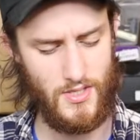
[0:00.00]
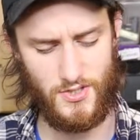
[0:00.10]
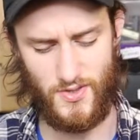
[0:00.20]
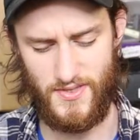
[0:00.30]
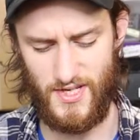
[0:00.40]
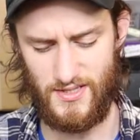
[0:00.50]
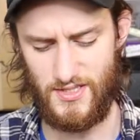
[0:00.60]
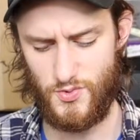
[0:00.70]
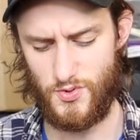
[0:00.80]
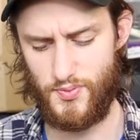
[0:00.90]
So I thought
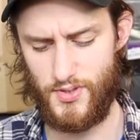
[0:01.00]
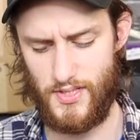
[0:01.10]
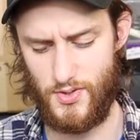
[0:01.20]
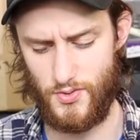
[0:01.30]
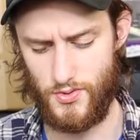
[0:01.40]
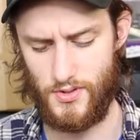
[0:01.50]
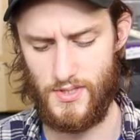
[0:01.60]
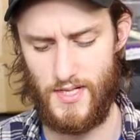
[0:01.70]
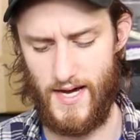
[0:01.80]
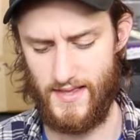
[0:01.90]
these were pretty cool.
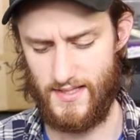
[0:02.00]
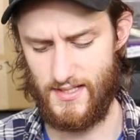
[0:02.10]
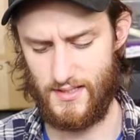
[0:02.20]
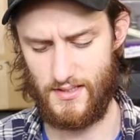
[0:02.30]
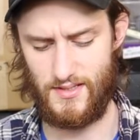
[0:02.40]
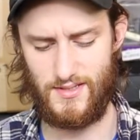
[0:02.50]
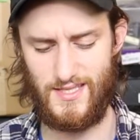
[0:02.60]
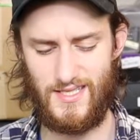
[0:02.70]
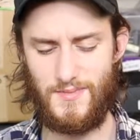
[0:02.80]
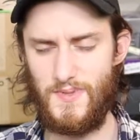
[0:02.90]
I think
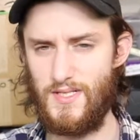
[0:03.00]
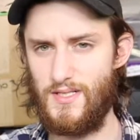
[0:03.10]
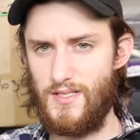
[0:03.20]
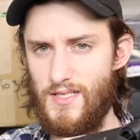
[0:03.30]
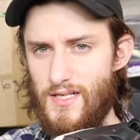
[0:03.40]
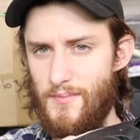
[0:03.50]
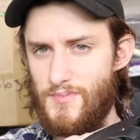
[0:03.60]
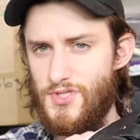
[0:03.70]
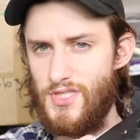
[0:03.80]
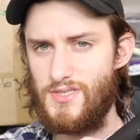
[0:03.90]
these being cleaned
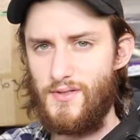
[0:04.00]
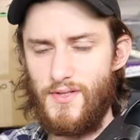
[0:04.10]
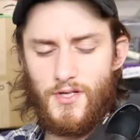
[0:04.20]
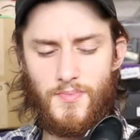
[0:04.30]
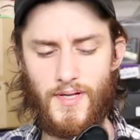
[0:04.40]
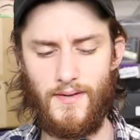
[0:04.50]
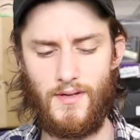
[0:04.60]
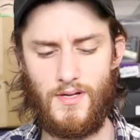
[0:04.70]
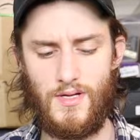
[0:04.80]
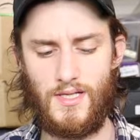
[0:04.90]
up just a little bit
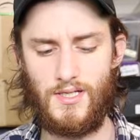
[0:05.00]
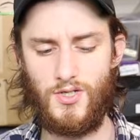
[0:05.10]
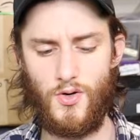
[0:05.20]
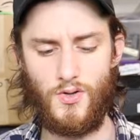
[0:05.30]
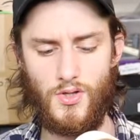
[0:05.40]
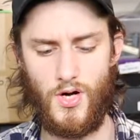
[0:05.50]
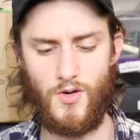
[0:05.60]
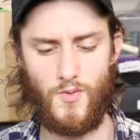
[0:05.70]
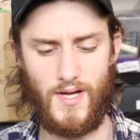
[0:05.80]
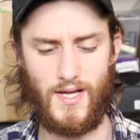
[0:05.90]
can go a
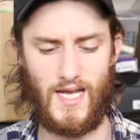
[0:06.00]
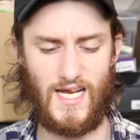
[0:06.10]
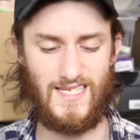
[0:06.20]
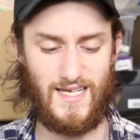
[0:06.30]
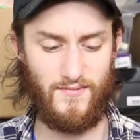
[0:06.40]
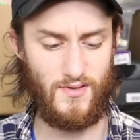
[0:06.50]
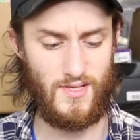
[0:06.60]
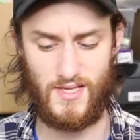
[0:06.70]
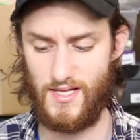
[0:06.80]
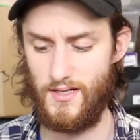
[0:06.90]
long way, and I definitely
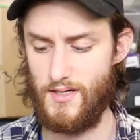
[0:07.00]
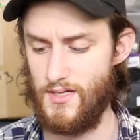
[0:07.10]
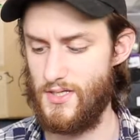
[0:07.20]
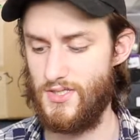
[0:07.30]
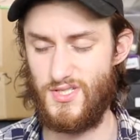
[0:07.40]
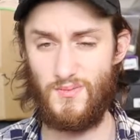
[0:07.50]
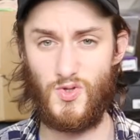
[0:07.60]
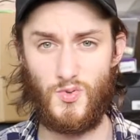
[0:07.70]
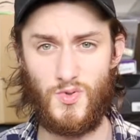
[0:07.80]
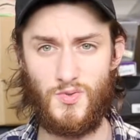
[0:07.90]
think
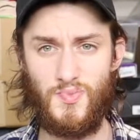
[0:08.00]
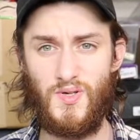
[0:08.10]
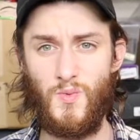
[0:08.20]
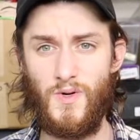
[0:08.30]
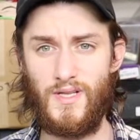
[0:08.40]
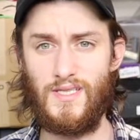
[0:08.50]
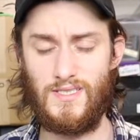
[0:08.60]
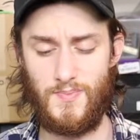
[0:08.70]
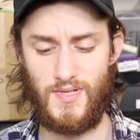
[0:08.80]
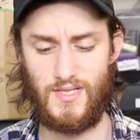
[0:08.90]
someone will be willing
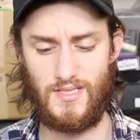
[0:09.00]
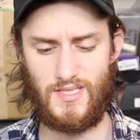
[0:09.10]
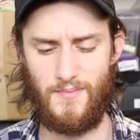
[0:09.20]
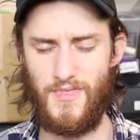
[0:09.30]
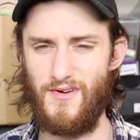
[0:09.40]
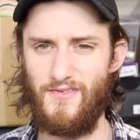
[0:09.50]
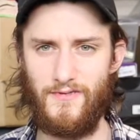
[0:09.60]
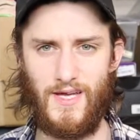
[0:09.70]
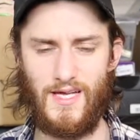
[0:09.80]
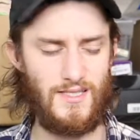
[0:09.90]
to pick these up. They're
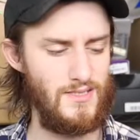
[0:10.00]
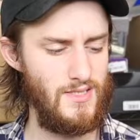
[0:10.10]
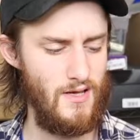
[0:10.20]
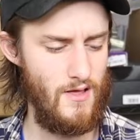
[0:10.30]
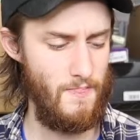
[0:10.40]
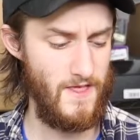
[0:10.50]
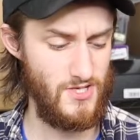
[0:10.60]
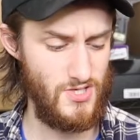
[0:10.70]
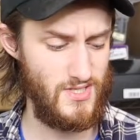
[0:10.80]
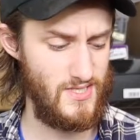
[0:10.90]
Vans. They
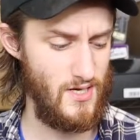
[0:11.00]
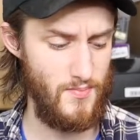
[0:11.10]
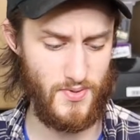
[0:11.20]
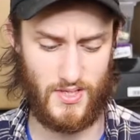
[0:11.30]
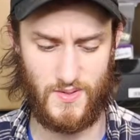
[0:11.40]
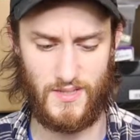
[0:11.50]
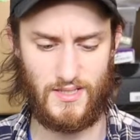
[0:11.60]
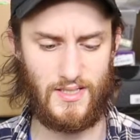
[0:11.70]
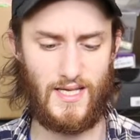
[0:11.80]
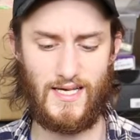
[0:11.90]
should sell pretty
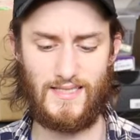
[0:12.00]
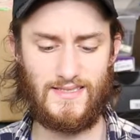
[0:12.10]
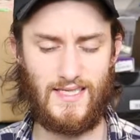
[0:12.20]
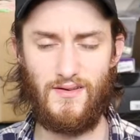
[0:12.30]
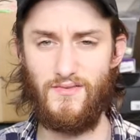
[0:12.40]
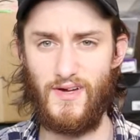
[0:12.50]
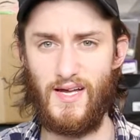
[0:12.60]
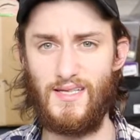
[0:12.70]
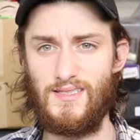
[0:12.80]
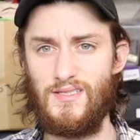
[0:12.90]
quickly. Like I said,
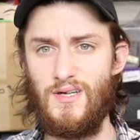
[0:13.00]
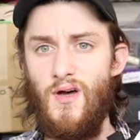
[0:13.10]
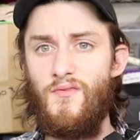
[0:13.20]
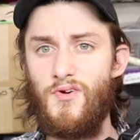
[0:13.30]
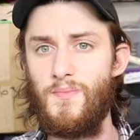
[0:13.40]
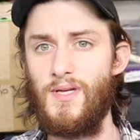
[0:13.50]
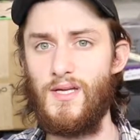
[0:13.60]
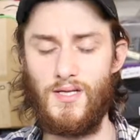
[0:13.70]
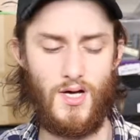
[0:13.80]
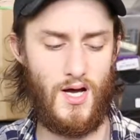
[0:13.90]
Vans for
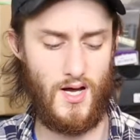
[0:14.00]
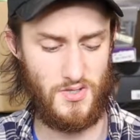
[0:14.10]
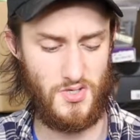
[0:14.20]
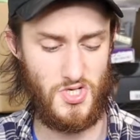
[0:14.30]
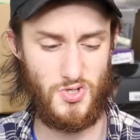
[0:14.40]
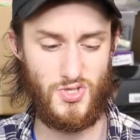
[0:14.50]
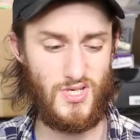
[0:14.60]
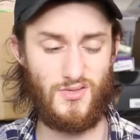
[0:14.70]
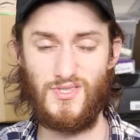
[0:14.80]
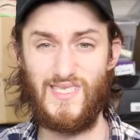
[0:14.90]
me usually
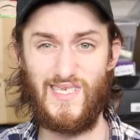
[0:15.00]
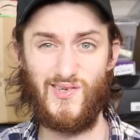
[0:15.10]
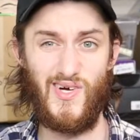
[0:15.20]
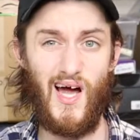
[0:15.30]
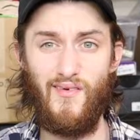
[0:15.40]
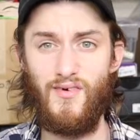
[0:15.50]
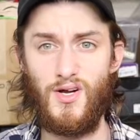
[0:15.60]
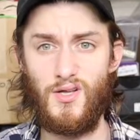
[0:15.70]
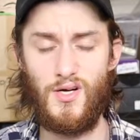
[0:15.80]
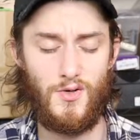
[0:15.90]
don't stick around
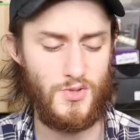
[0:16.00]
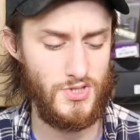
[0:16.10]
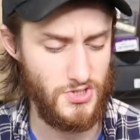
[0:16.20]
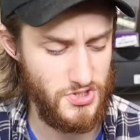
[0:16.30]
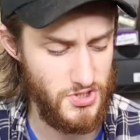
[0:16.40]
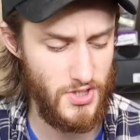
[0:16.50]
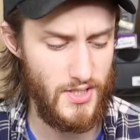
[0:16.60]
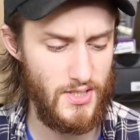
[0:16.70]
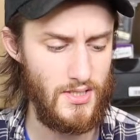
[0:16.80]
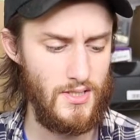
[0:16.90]
very long, which is
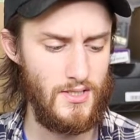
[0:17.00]
good.